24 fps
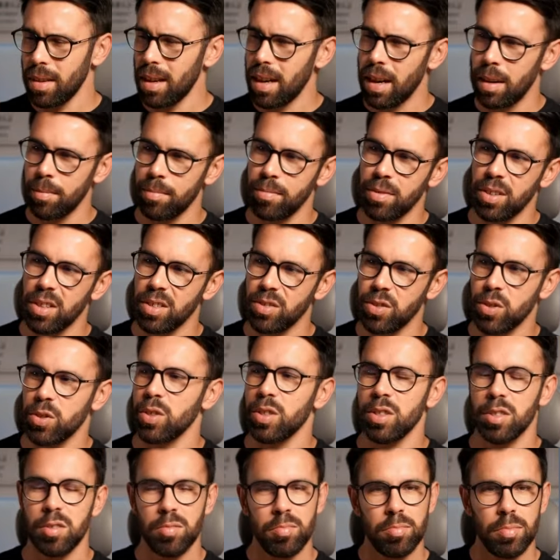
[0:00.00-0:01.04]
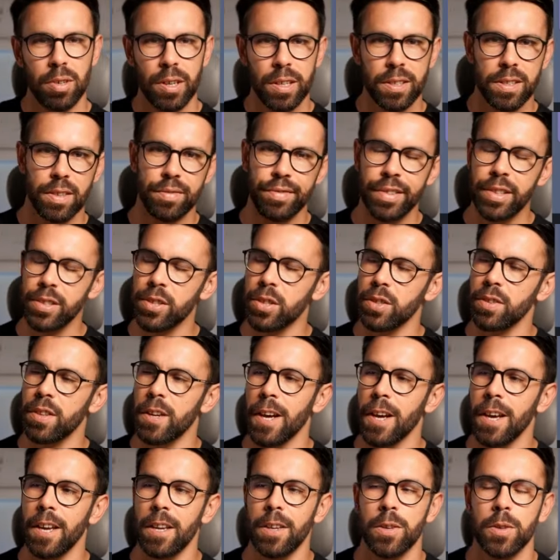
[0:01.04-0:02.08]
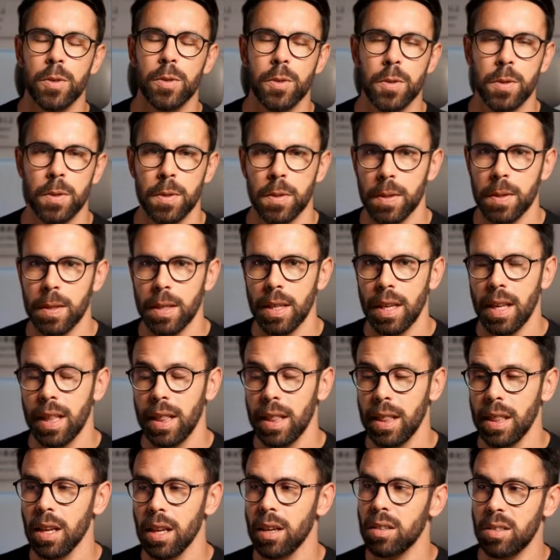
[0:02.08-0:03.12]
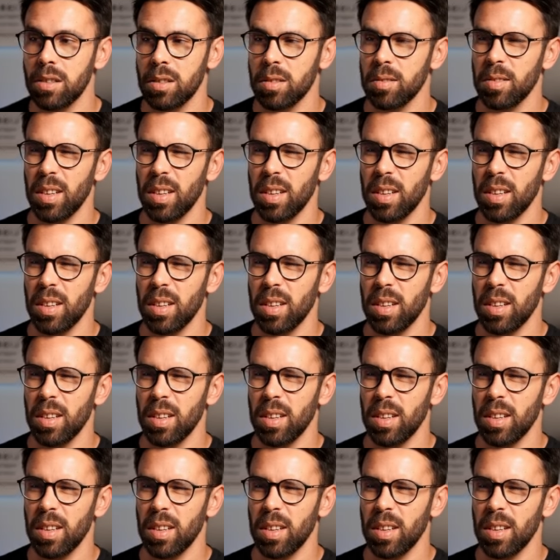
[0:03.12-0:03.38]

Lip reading: I'm not sure, but it's a feature that I use a lot,